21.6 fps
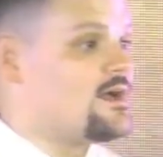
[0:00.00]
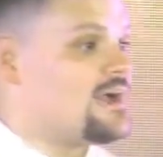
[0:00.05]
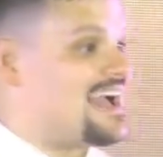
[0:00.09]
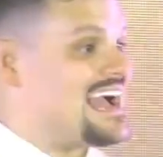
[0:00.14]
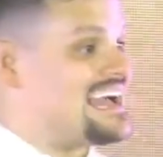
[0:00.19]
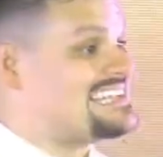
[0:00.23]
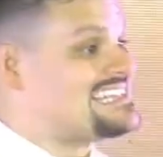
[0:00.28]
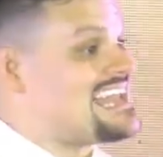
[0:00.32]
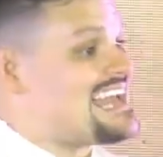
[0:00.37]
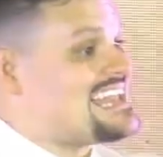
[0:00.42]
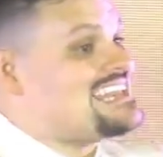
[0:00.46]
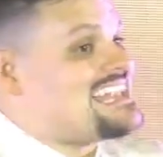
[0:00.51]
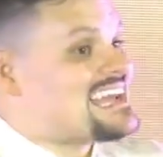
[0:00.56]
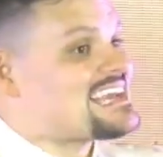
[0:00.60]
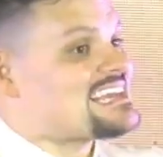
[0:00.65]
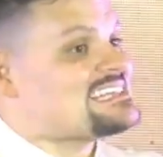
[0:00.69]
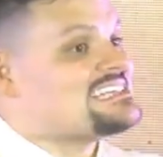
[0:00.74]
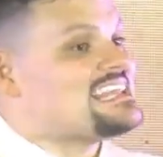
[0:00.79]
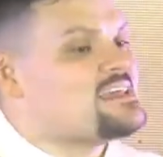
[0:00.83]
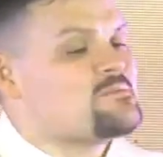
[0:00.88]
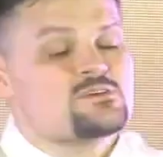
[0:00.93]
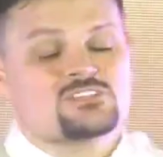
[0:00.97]
And yet
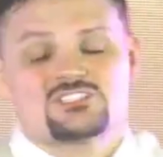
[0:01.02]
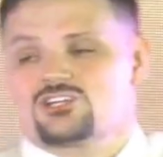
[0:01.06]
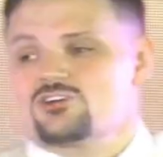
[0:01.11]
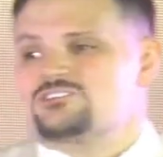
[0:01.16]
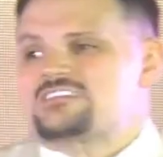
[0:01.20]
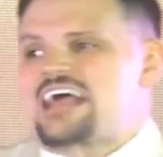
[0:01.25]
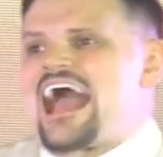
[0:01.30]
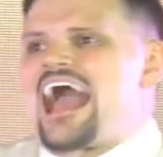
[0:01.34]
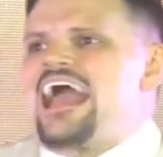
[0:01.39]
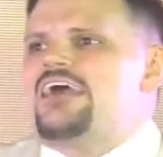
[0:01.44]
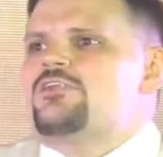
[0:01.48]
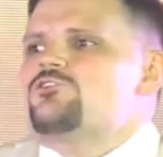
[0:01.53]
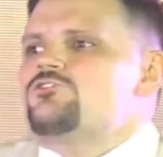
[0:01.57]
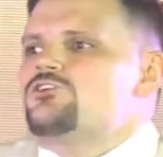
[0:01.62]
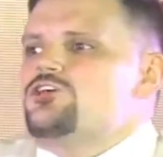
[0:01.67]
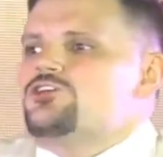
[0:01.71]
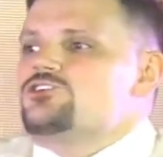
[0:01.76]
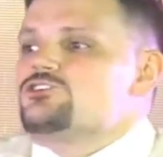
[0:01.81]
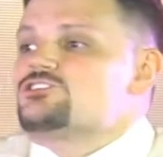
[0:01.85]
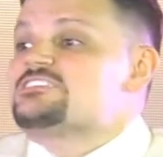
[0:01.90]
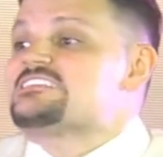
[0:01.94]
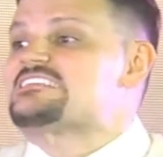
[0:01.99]
Nicodemus goes, I don't
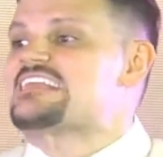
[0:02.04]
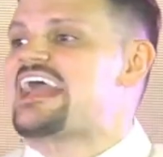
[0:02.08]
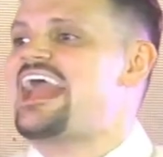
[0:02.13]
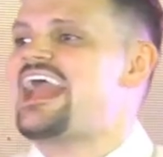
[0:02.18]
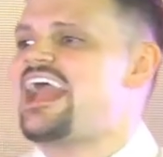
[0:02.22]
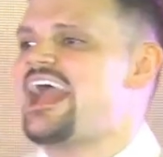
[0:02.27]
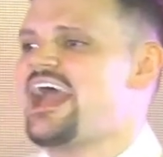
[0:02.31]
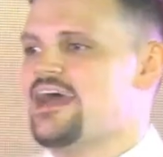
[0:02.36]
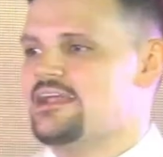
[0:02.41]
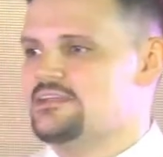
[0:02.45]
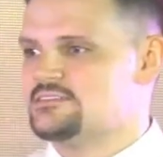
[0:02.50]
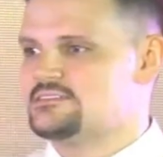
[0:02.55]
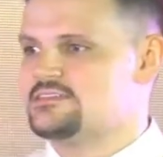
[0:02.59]
understand.